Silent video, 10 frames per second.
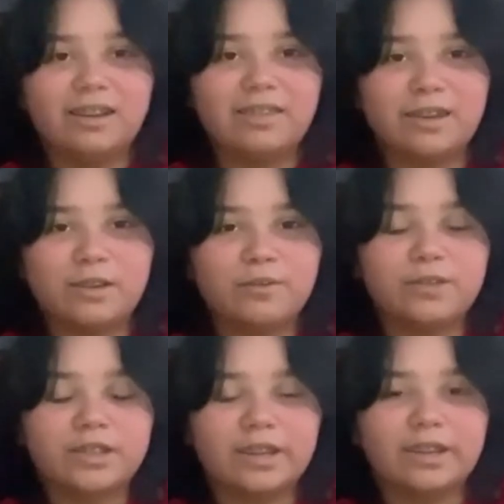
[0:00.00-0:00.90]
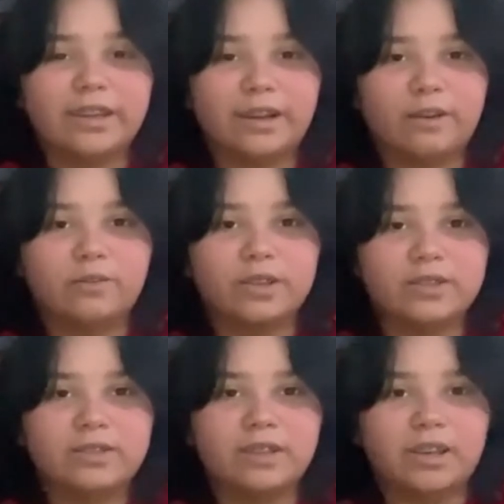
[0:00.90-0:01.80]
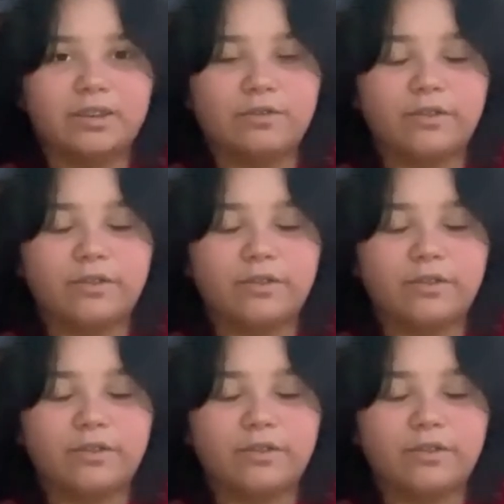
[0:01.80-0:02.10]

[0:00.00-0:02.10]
Thank you for taking care of us and